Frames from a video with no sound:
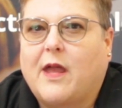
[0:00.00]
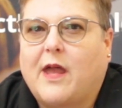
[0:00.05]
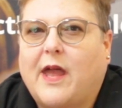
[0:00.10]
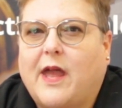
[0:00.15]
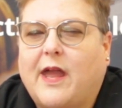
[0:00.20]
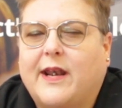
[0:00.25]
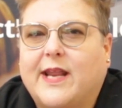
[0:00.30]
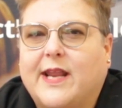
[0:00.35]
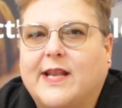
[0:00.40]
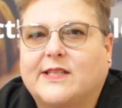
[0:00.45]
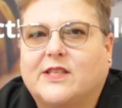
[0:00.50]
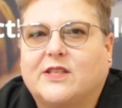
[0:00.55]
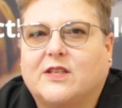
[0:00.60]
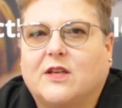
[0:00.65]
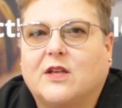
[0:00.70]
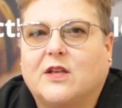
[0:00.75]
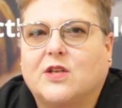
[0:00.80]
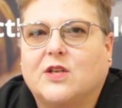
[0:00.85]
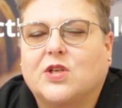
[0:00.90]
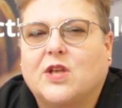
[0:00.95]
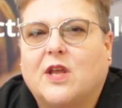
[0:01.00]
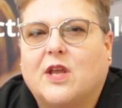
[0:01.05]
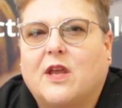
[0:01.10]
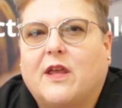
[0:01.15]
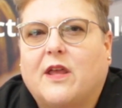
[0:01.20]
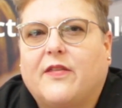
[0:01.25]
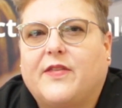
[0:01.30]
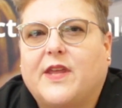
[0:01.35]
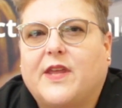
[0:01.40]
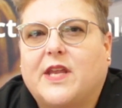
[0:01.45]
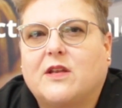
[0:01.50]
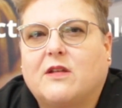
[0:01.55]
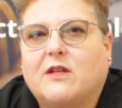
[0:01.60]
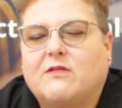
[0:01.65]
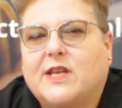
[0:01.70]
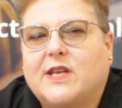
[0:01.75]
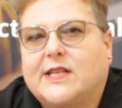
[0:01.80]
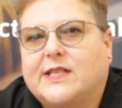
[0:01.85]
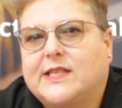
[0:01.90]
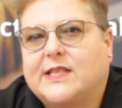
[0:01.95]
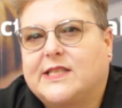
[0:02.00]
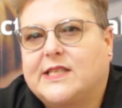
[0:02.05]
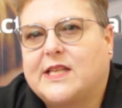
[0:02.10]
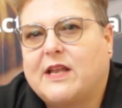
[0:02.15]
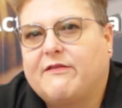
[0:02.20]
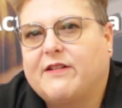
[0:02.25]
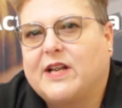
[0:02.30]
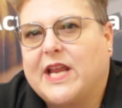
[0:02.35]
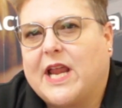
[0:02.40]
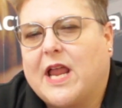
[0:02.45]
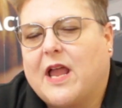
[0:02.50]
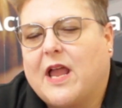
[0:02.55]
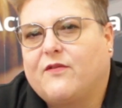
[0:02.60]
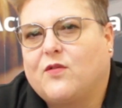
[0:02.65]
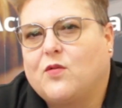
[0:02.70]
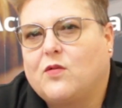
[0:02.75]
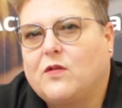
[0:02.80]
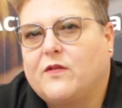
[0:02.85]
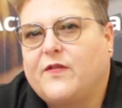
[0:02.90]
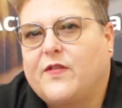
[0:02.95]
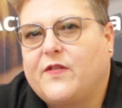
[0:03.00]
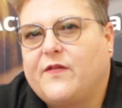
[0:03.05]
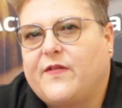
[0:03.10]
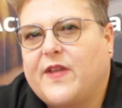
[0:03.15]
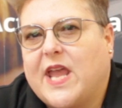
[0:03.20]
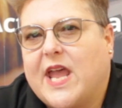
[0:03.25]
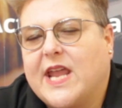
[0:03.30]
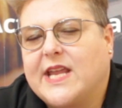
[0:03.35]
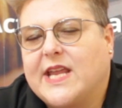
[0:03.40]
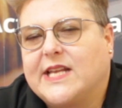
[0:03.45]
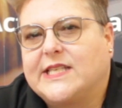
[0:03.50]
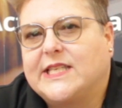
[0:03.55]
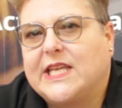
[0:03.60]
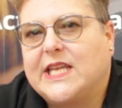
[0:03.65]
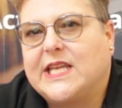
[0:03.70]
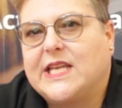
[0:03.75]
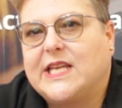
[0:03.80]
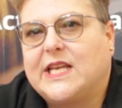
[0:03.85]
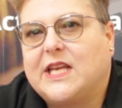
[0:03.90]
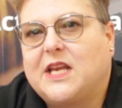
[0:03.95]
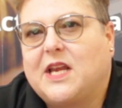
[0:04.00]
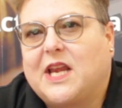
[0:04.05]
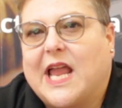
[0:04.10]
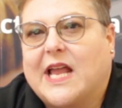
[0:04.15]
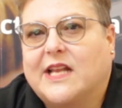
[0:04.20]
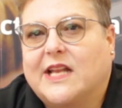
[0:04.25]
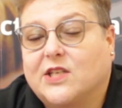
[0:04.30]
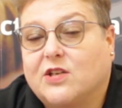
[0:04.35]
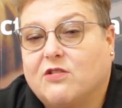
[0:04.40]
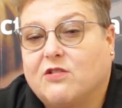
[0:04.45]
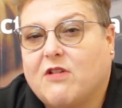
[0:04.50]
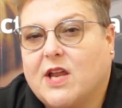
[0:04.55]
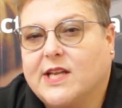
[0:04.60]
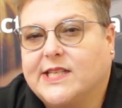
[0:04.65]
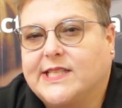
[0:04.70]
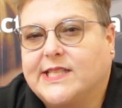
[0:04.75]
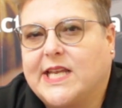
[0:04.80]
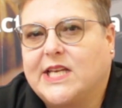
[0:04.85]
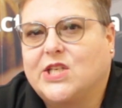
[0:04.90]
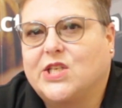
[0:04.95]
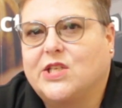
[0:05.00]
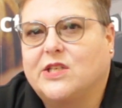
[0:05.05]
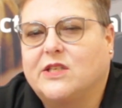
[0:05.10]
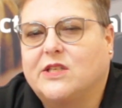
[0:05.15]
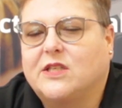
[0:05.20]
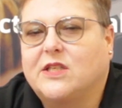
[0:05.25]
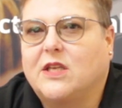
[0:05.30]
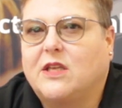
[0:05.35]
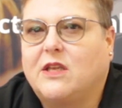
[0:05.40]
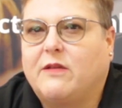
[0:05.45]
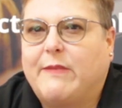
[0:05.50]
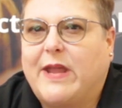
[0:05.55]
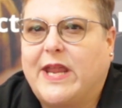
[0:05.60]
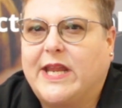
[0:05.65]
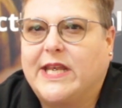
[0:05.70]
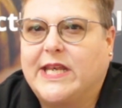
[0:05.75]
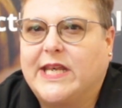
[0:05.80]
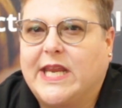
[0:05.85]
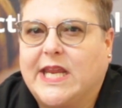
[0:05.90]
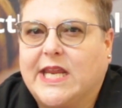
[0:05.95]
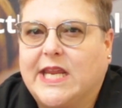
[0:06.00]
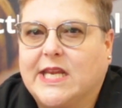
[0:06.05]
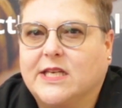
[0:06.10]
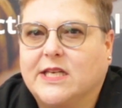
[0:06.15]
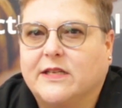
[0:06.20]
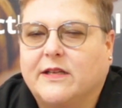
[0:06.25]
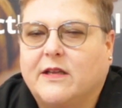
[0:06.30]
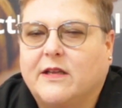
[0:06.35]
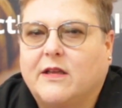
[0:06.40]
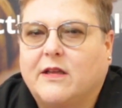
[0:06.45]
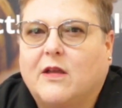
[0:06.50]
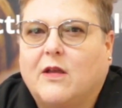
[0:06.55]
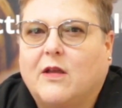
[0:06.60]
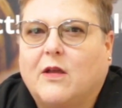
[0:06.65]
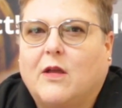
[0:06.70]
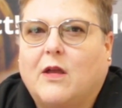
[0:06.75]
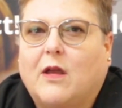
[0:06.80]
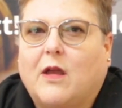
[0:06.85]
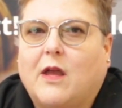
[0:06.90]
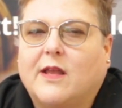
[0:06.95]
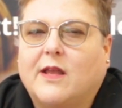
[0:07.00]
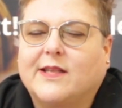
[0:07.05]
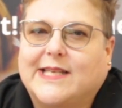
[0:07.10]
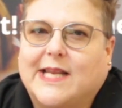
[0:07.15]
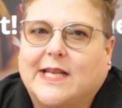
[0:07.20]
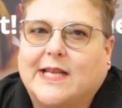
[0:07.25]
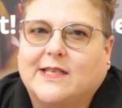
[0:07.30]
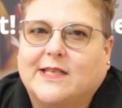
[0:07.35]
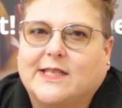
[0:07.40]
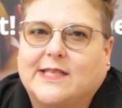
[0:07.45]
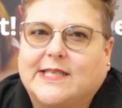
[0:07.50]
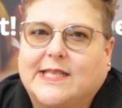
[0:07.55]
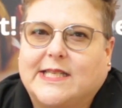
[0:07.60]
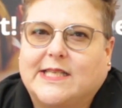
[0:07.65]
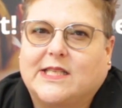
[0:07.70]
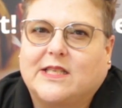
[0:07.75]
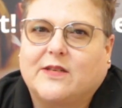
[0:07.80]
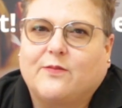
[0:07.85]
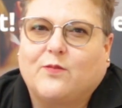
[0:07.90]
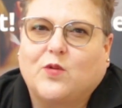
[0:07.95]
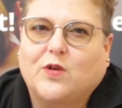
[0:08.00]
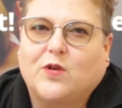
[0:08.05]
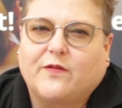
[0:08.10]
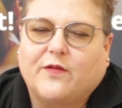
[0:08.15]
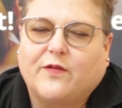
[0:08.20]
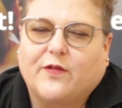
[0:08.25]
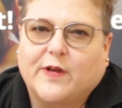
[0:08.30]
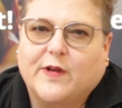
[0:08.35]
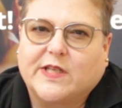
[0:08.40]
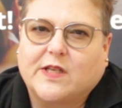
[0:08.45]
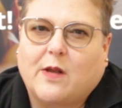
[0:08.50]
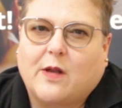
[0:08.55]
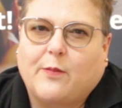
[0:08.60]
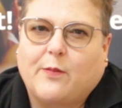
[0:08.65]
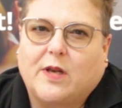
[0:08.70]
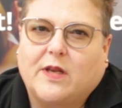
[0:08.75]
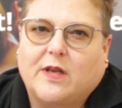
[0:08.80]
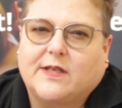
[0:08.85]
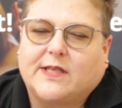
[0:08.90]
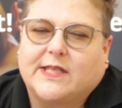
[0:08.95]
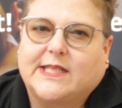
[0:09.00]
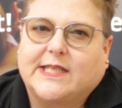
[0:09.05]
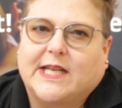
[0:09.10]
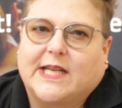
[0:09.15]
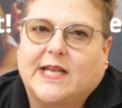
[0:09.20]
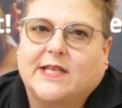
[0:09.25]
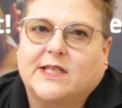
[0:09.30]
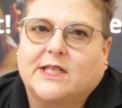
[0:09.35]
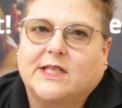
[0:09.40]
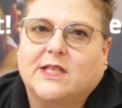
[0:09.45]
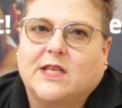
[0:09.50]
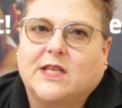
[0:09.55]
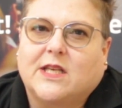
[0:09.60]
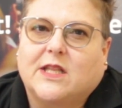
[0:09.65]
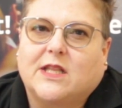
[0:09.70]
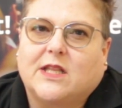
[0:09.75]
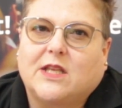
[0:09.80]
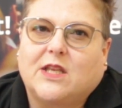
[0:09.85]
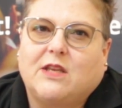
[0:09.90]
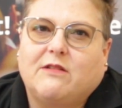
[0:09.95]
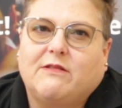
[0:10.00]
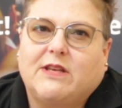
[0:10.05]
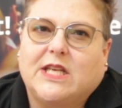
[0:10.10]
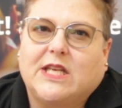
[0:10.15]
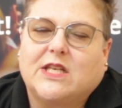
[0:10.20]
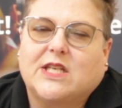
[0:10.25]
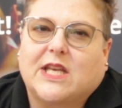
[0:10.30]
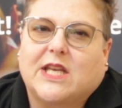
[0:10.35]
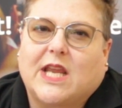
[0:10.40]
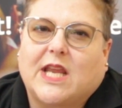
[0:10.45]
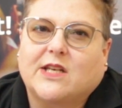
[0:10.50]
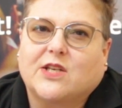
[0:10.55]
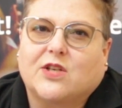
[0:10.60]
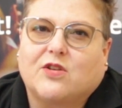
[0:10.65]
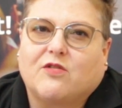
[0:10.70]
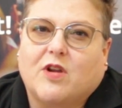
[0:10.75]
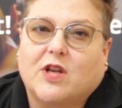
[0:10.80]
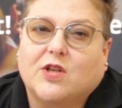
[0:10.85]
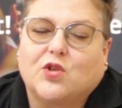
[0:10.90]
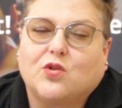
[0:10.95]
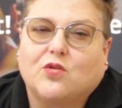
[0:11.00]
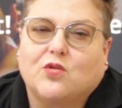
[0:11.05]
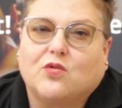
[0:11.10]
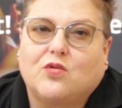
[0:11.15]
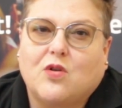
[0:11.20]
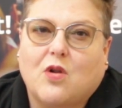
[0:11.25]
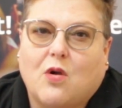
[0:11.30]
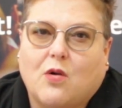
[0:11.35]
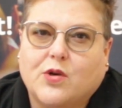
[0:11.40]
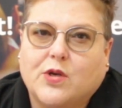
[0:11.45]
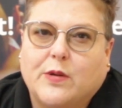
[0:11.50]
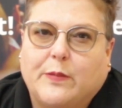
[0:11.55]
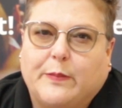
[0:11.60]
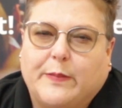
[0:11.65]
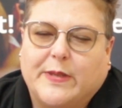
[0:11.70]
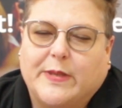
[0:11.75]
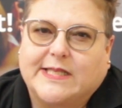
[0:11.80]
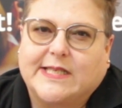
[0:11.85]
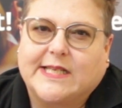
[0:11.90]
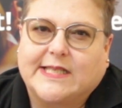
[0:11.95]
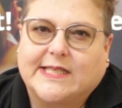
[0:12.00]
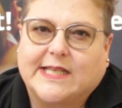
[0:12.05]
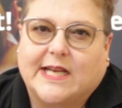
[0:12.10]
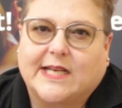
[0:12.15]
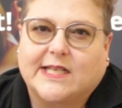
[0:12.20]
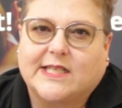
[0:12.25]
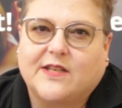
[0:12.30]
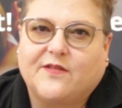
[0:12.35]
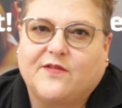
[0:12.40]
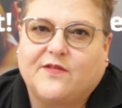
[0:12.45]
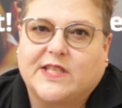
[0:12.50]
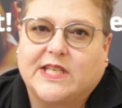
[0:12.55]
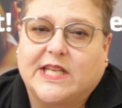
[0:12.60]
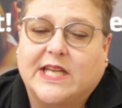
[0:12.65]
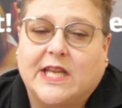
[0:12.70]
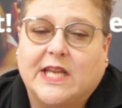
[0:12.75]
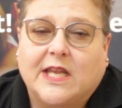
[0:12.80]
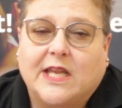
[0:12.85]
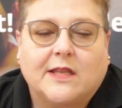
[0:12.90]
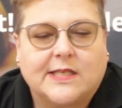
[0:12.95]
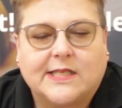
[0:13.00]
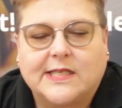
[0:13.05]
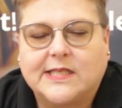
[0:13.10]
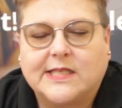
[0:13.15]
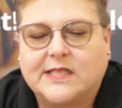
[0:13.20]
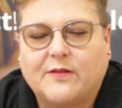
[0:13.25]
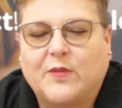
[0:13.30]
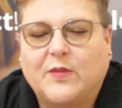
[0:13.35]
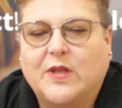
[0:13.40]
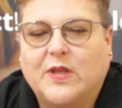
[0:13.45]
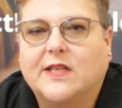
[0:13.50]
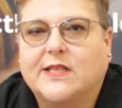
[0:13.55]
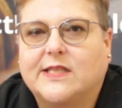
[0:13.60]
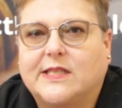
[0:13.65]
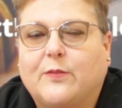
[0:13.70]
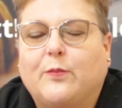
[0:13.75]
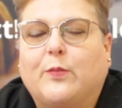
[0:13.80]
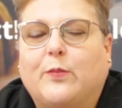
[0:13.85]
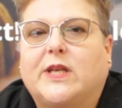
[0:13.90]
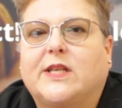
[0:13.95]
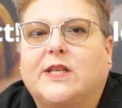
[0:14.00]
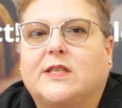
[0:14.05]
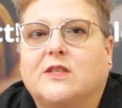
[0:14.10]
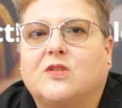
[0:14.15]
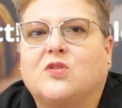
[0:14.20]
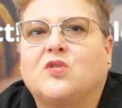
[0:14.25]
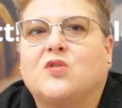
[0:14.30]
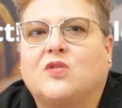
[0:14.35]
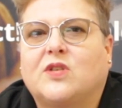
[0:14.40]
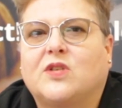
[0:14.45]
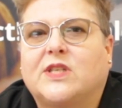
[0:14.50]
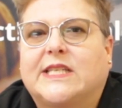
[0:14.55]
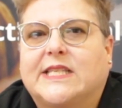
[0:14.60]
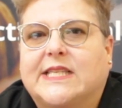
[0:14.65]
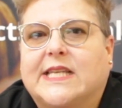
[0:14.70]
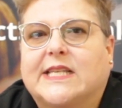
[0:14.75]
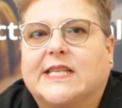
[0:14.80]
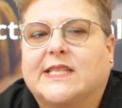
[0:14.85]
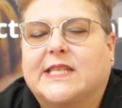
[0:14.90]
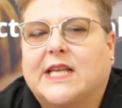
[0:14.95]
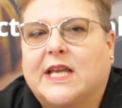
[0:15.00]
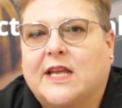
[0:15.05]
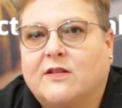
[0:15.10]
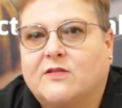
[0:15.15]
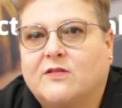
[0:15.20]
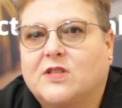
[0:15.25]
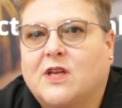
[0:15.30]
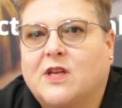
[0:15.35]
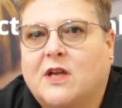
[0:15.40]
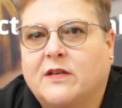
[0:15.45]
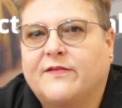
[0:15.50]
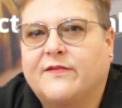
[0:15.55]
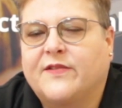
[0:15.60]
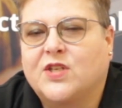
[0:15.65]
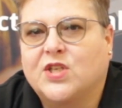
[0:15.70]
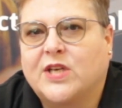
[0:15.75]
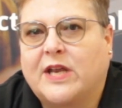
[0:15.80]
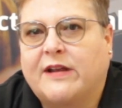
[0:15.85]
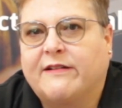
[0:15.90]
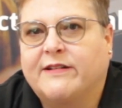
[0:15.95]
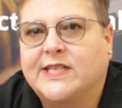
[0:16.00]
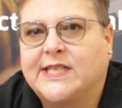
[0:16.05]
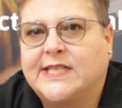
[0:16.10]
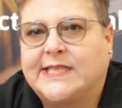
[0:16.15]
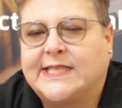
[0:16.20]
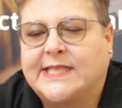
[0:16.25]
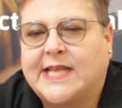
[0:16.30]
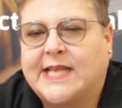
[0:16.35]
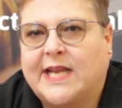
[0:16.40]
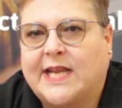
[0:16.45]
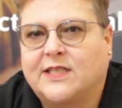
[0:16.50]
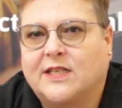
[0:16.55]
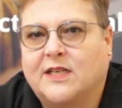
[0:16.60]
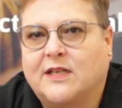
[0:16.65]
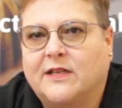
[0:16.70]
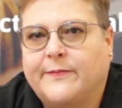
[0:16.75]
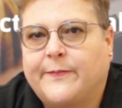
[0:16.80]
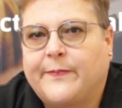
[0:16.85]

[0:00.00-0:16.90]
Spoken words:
And as such, they don't necessarily have all of the VAT categorisations that you may need. A standard system wouldn't, for example, understand that you need to categorise your non-business activity. This is something that simply does not exist outside of the charities sector.